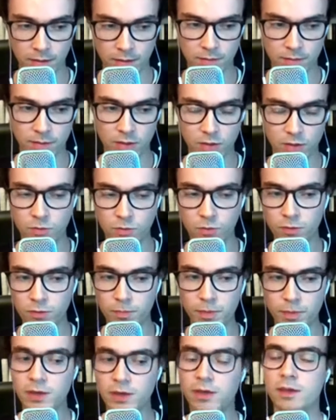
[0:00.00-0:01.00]
the school
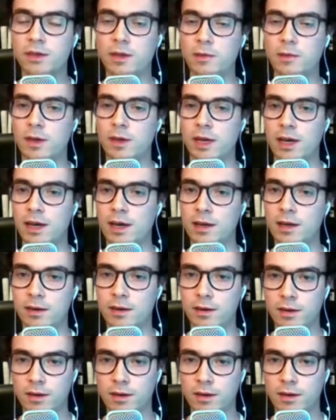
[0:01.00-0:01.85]
period that we had